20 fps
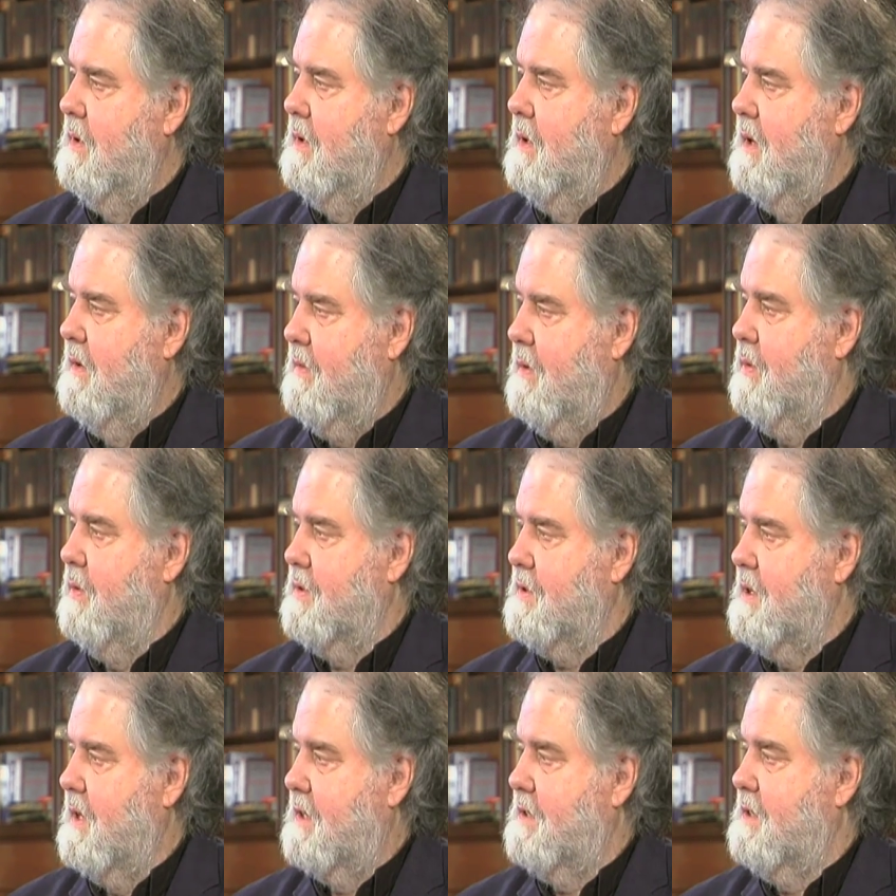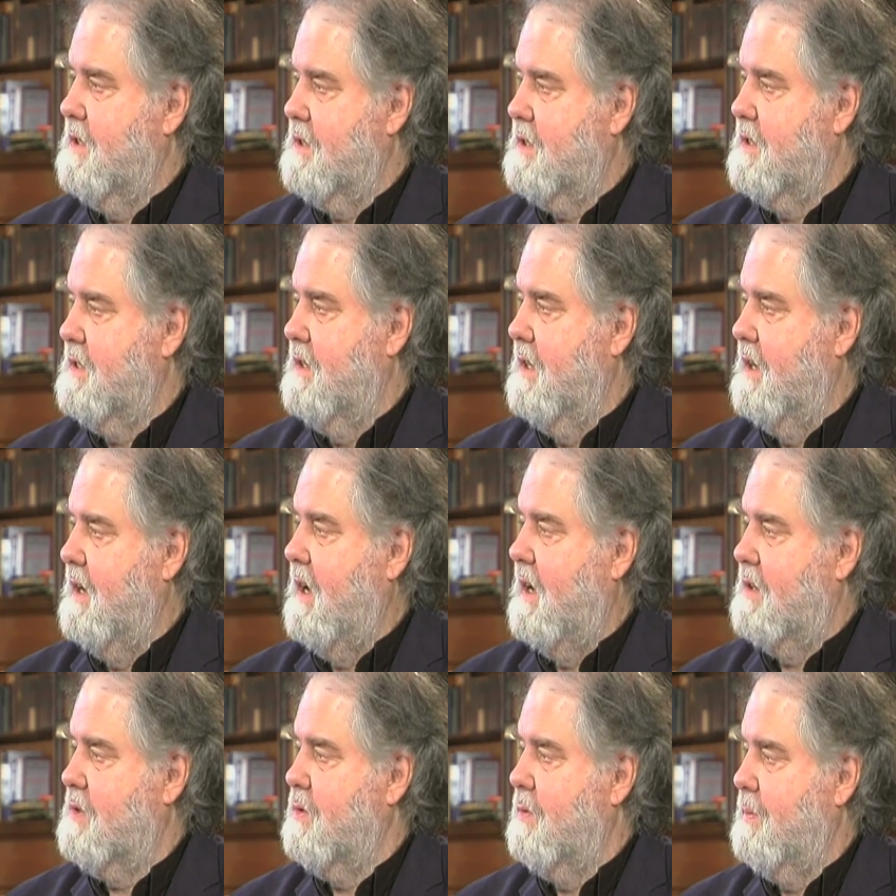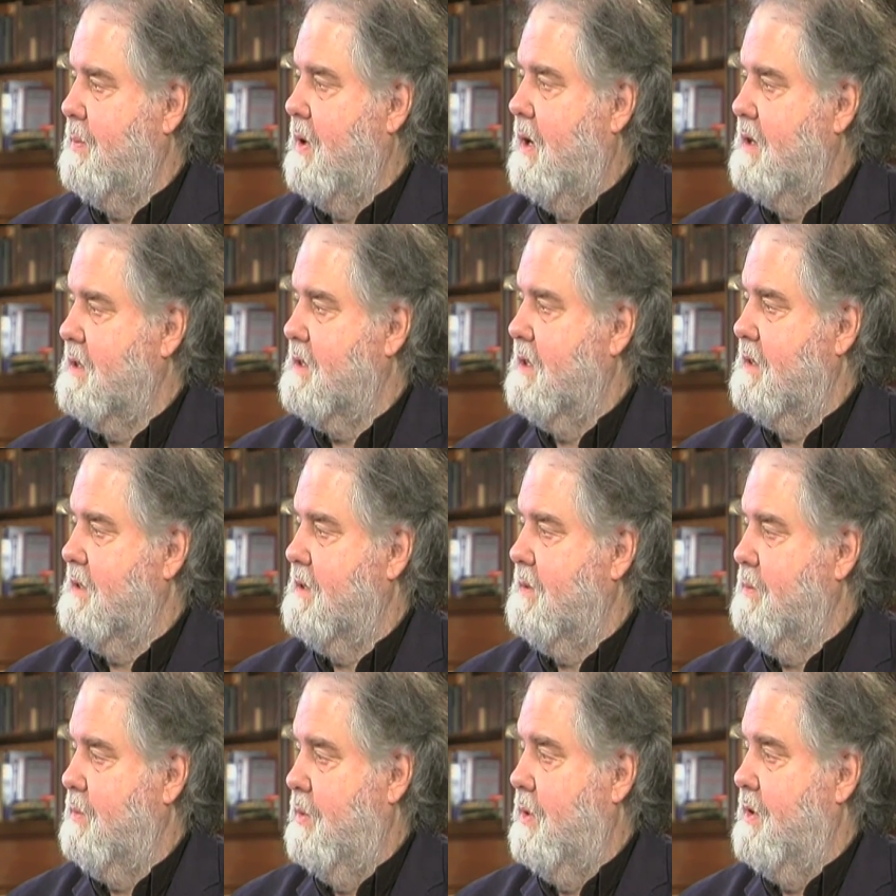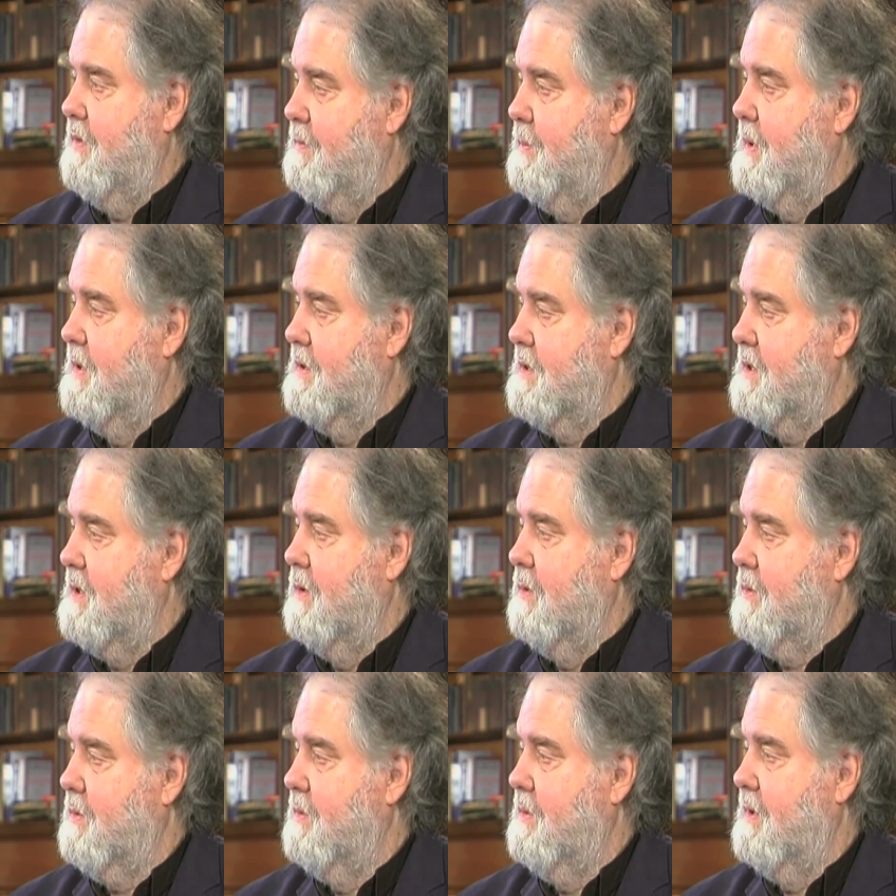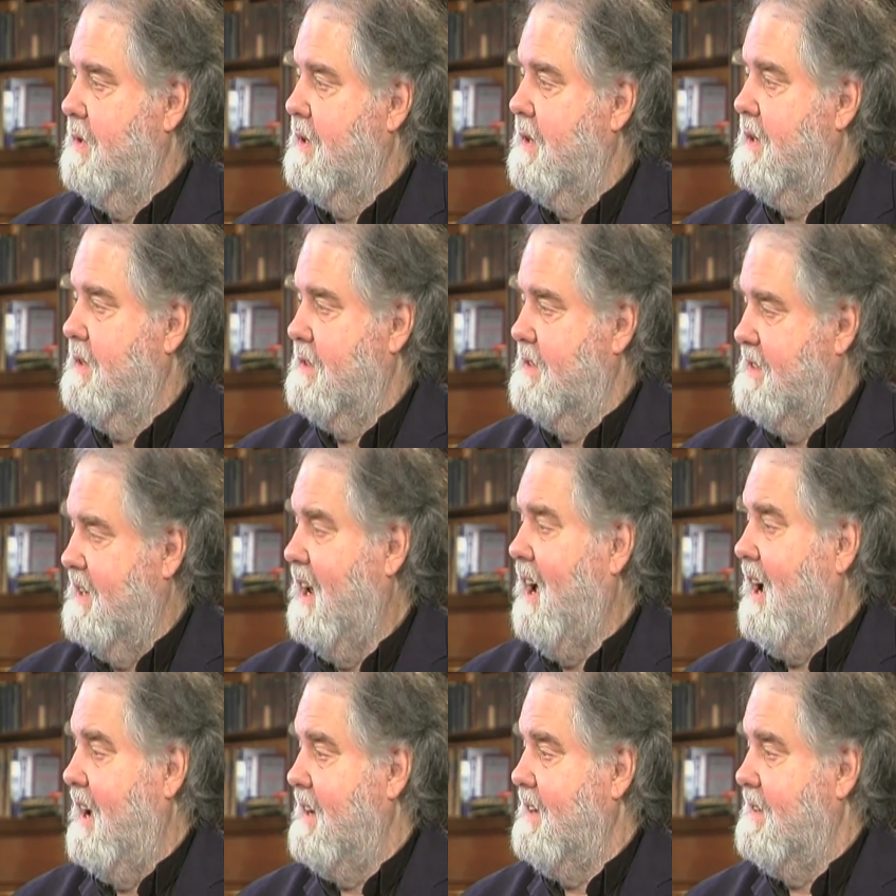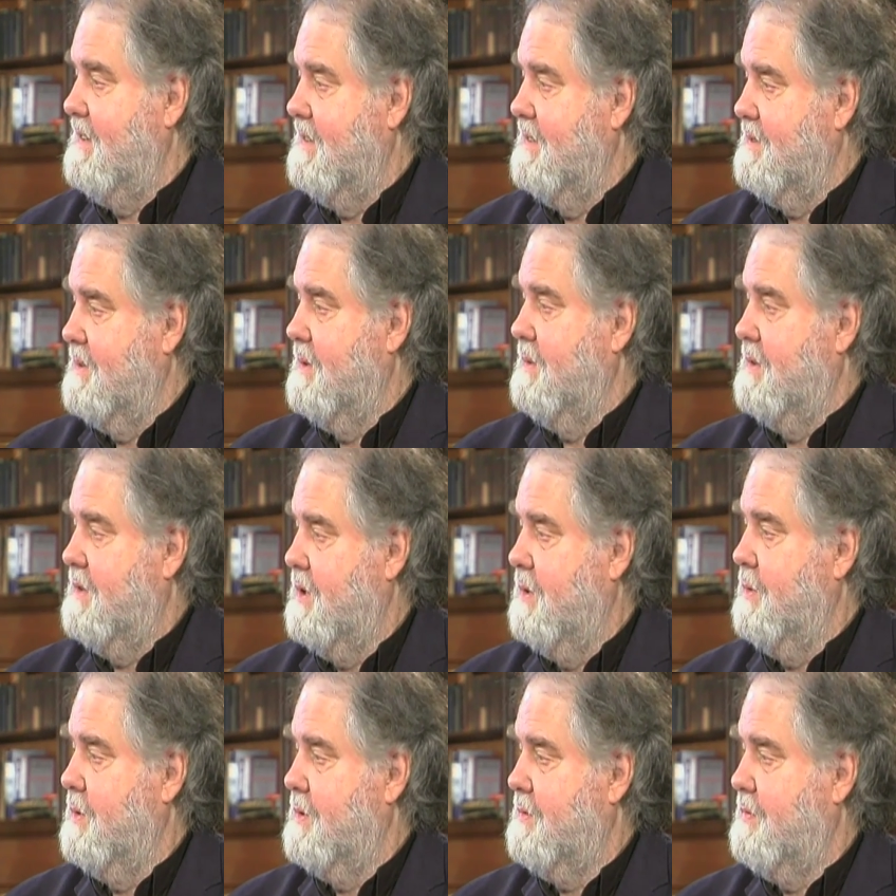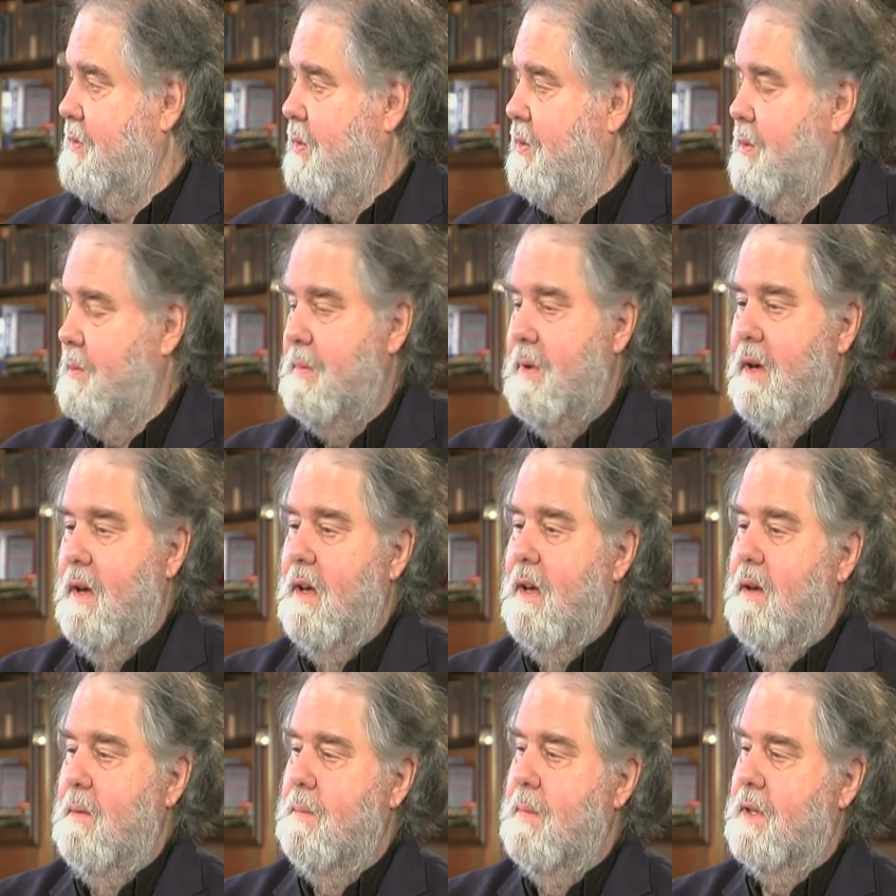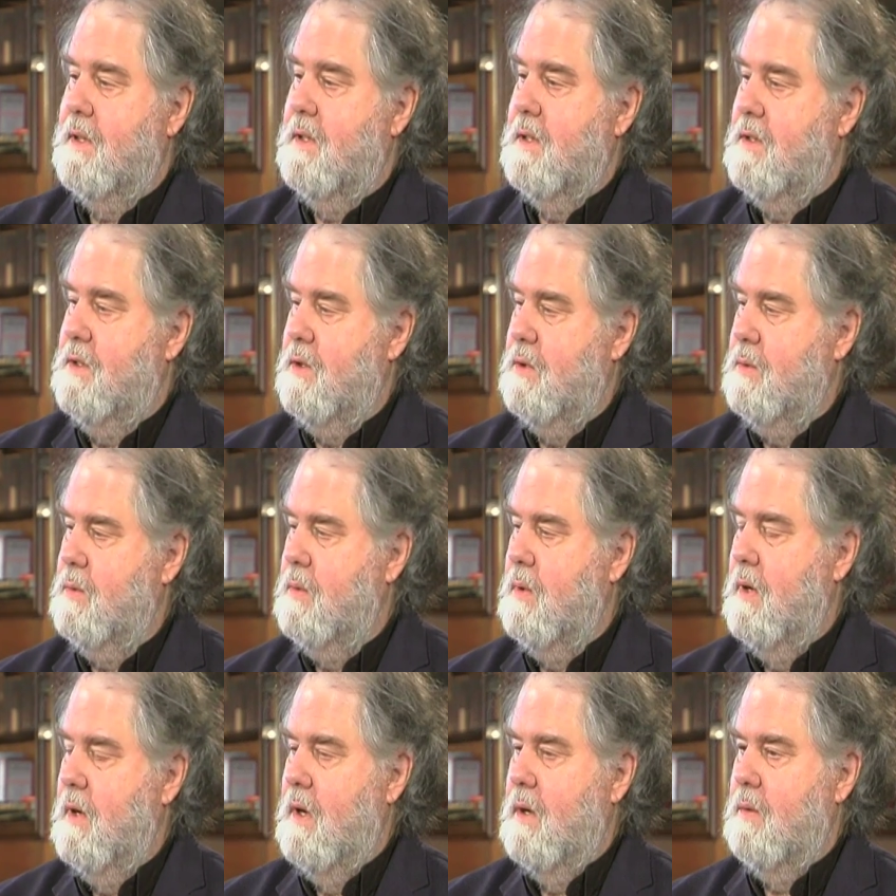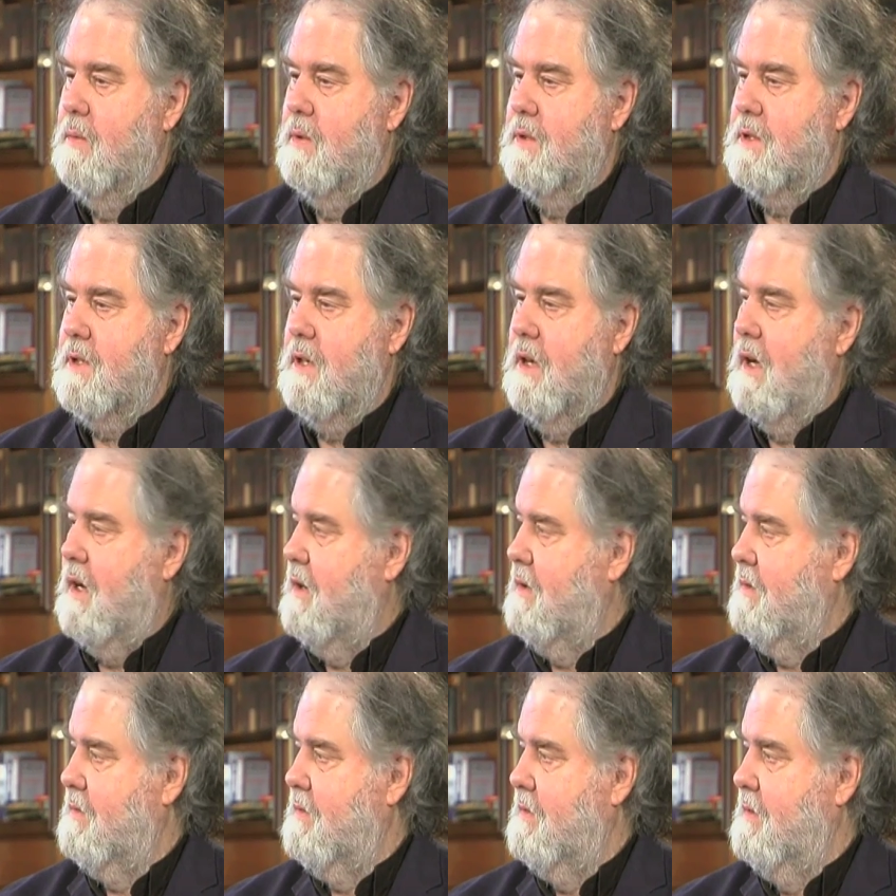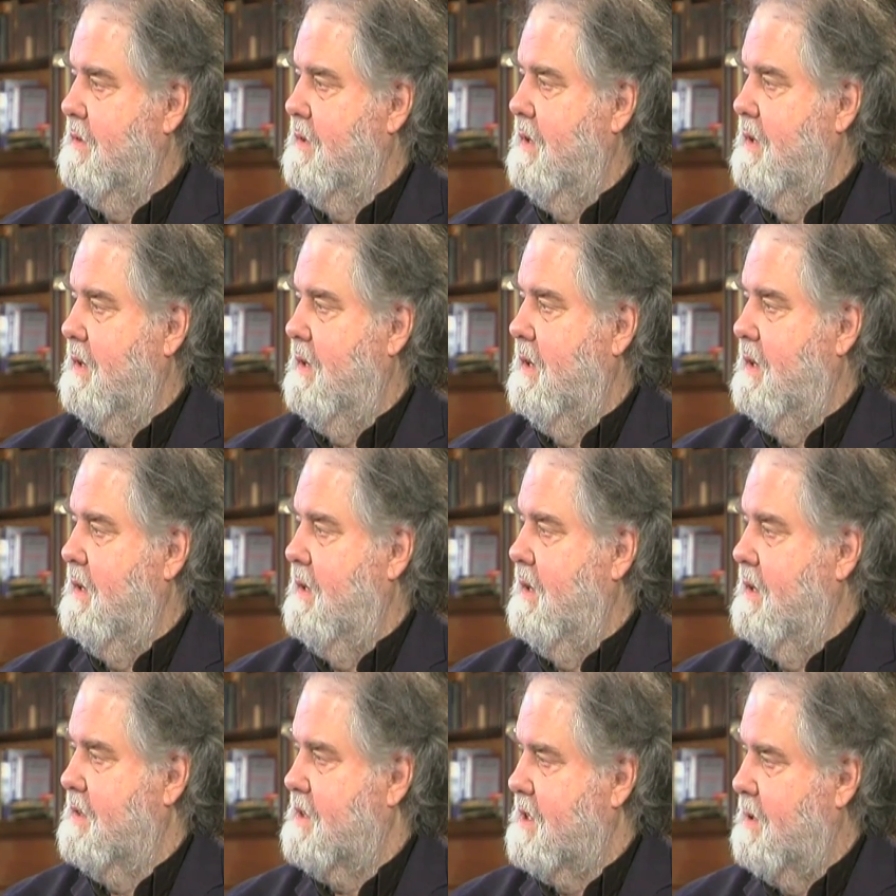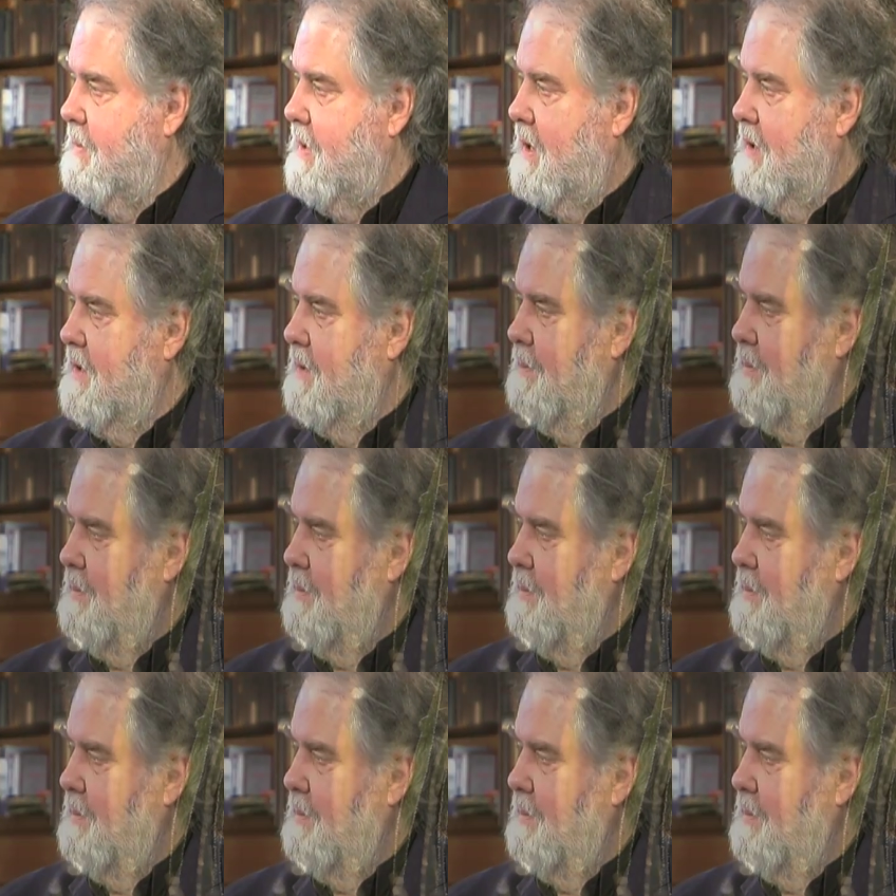And of course, that's just the natural process. It would have been soaked with, it's night, the dew is formed, but the dew was love. And somehow the